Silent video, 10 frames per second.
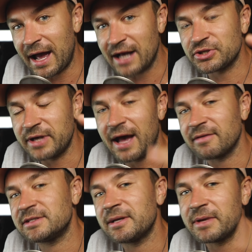actually
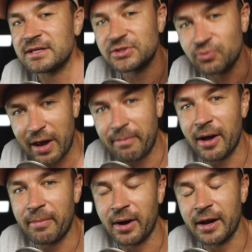have somebody swipe
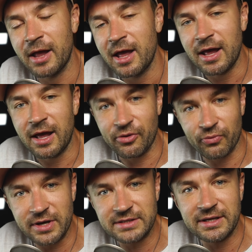up on. And the
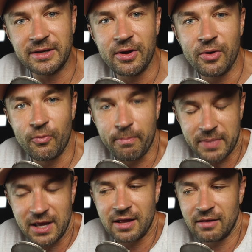reason
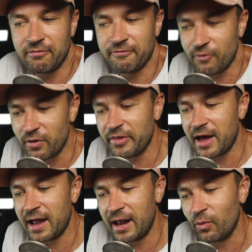being for
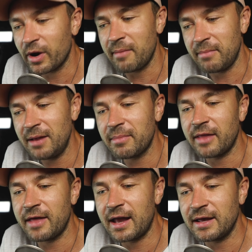that, and what I mean
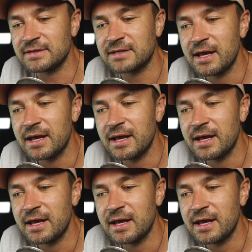by that is